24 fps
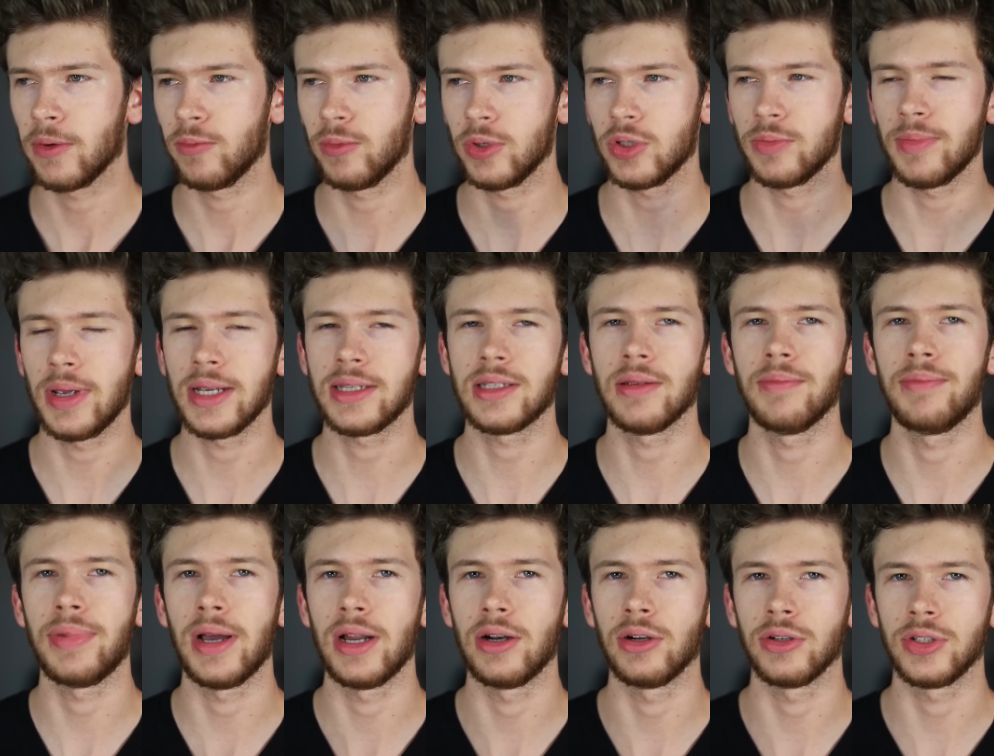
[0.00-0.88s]
which makes
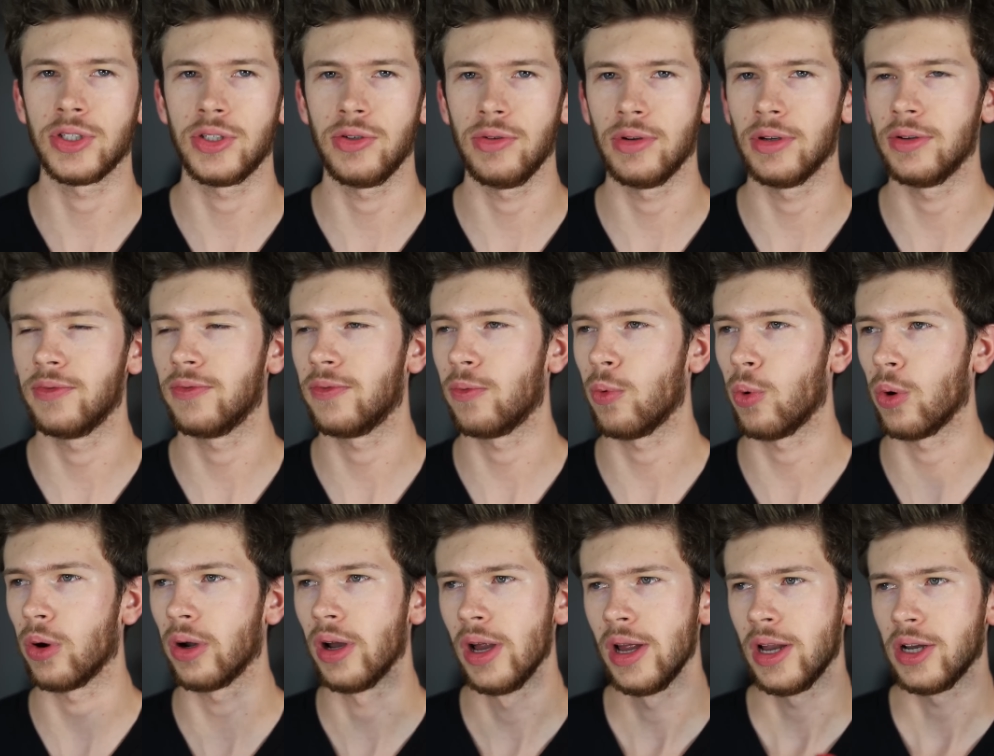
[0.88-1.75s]
it better suited
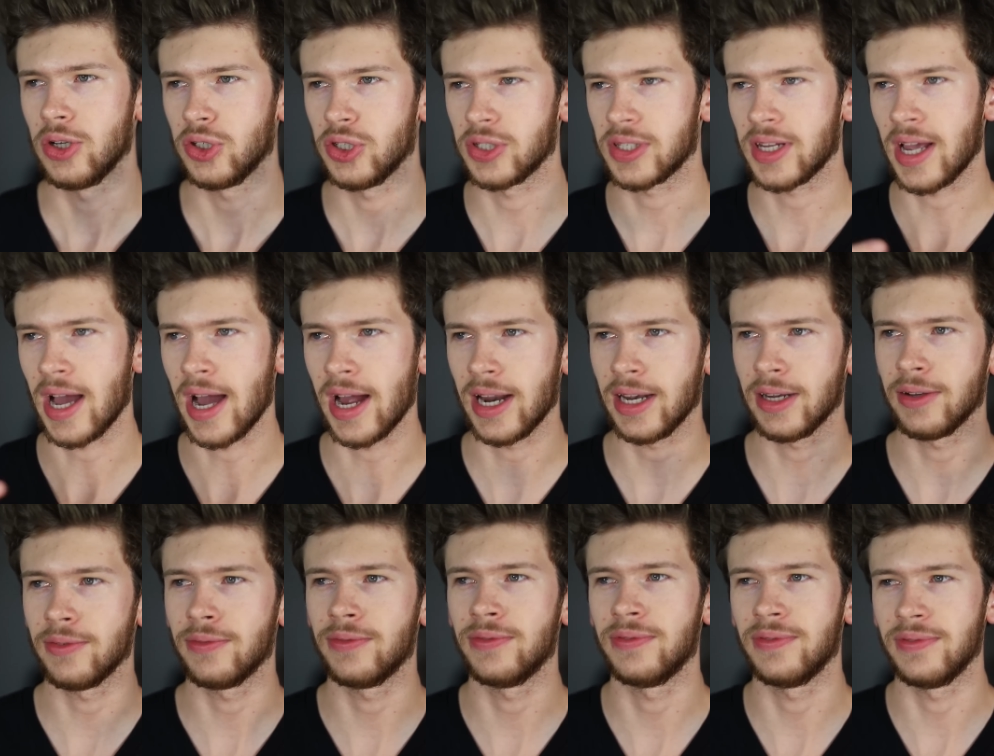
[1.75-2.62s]
for just
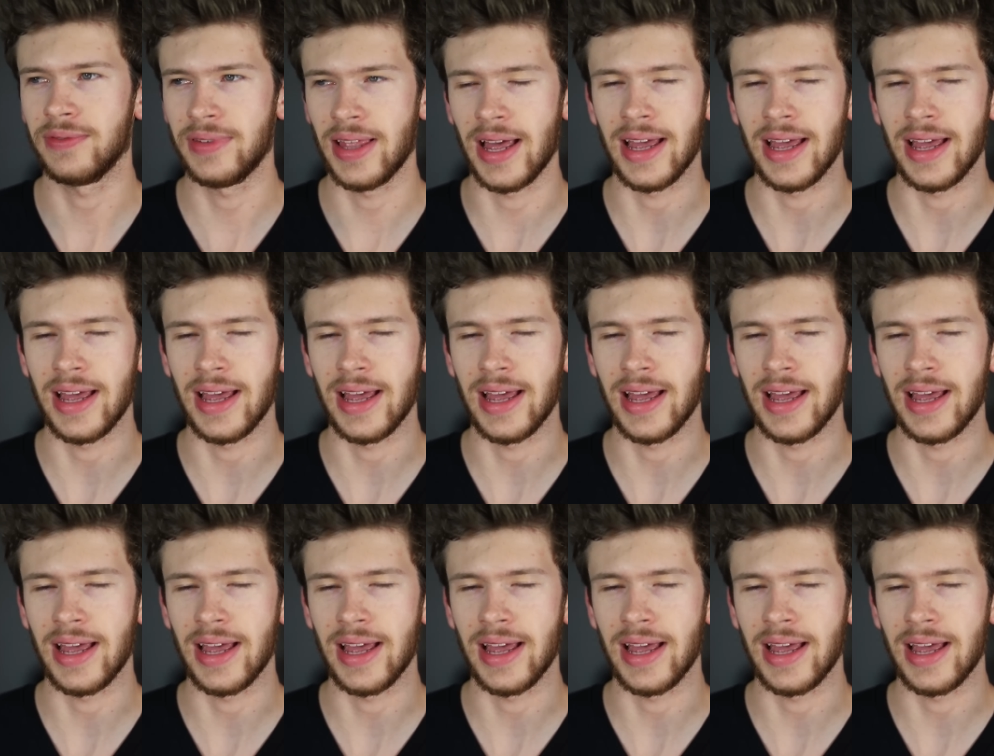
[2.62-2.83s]
kind of